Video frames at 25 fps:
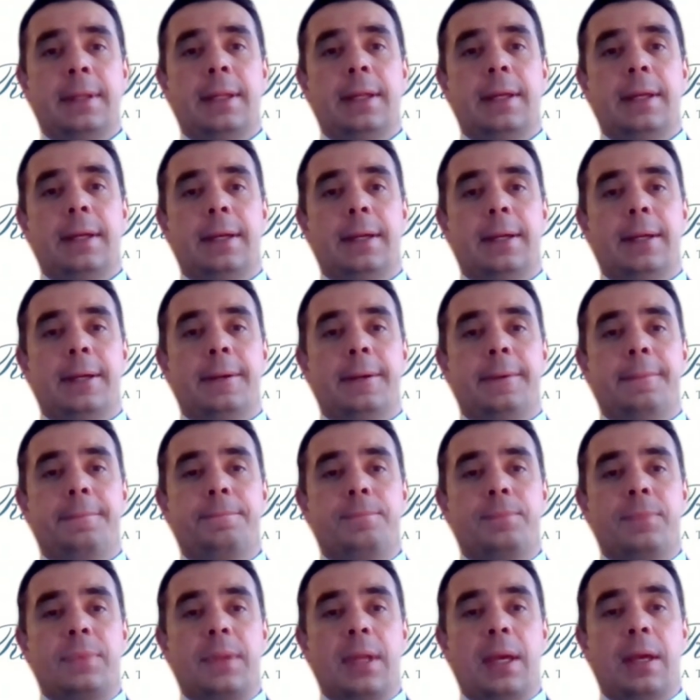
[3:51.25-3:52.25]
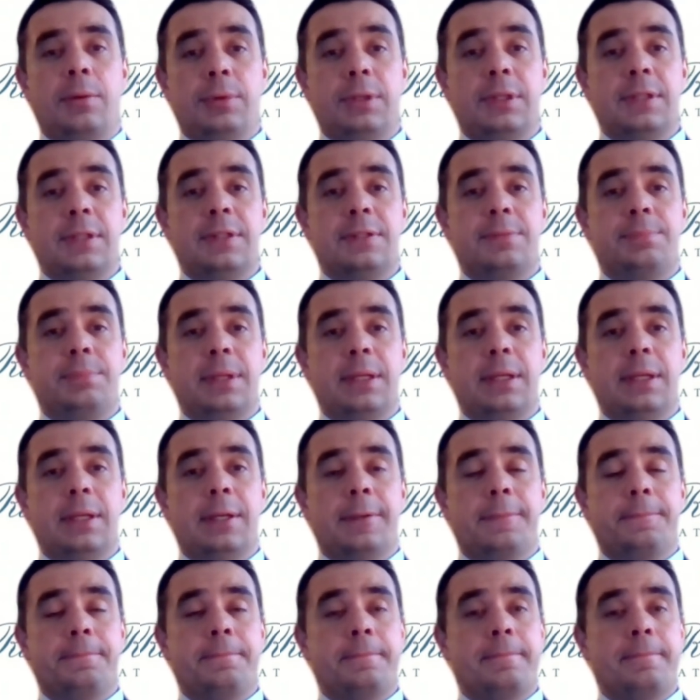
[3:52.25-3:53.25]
um, equities being